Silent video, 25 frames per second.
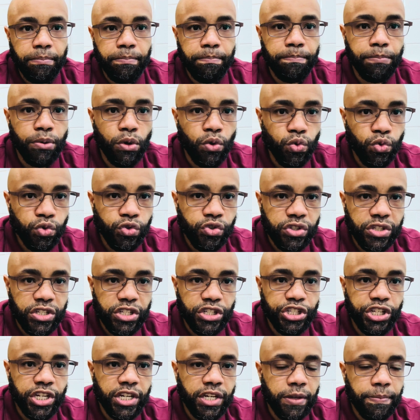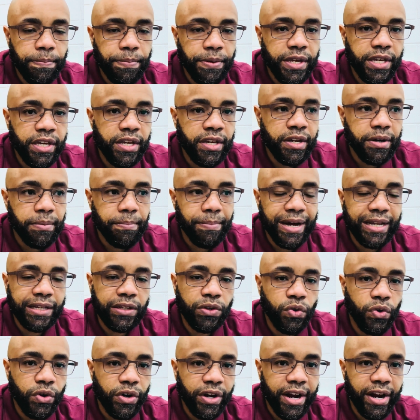boost GDP by
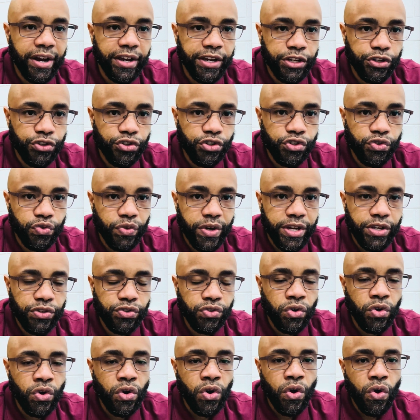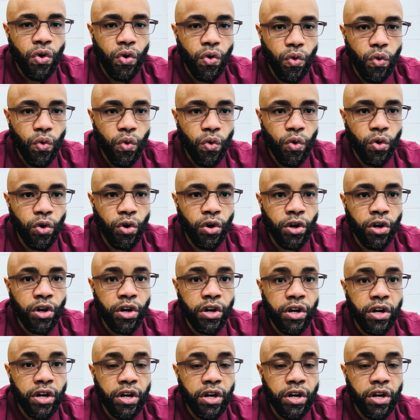lowering our interest rates, or